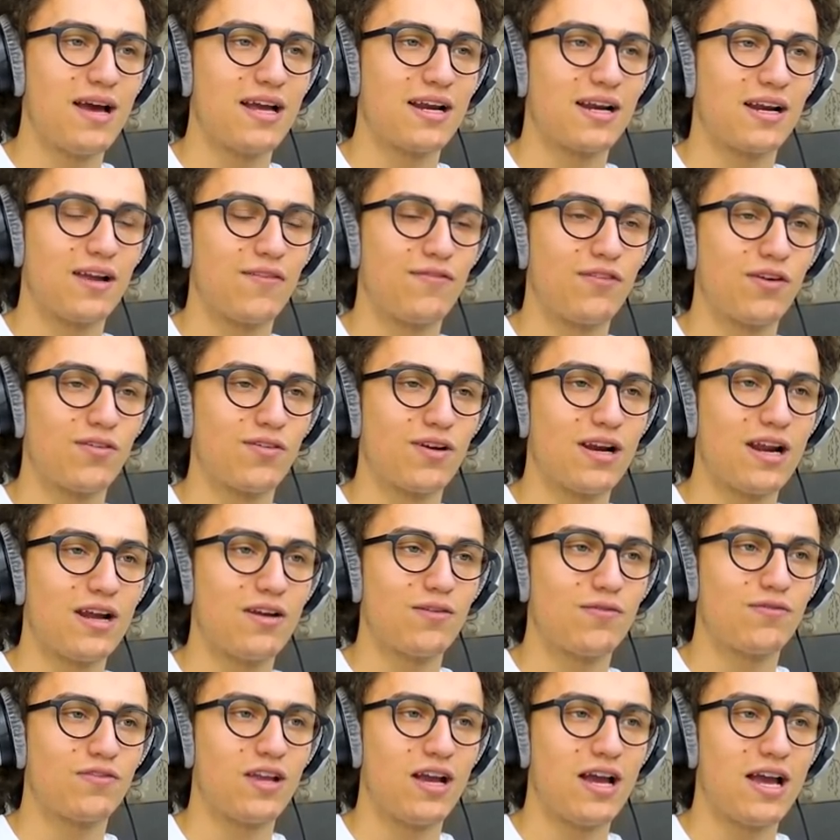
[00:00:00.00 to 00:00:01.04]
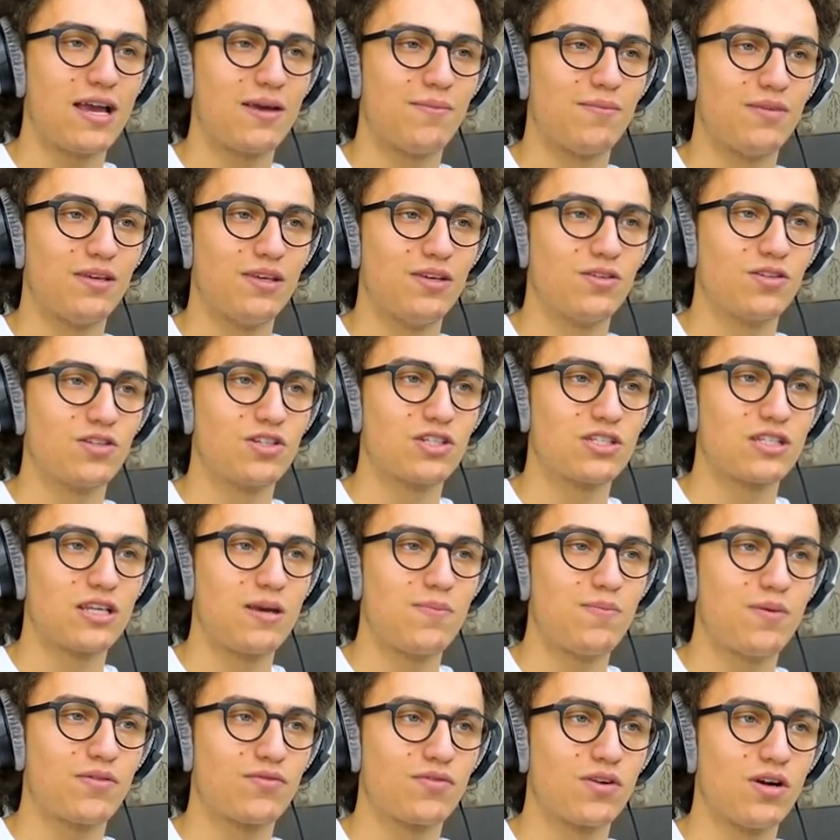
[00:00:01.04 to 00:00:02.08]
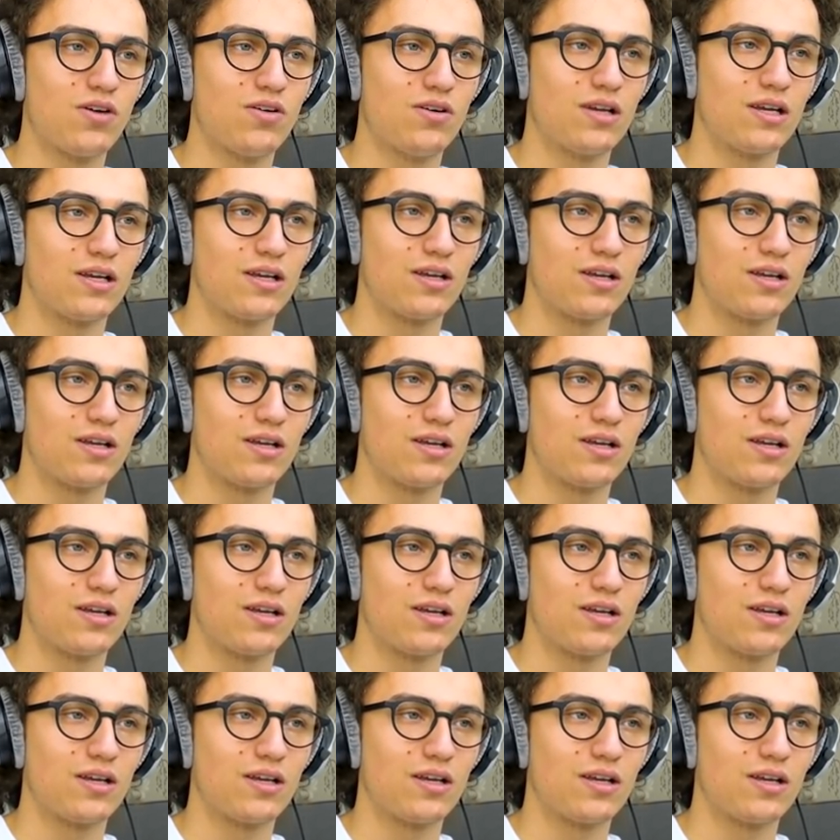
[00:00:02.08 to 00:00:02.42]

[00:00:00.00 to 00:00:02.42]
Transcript: Matter. If you run out of time, you'll just keep on rolling.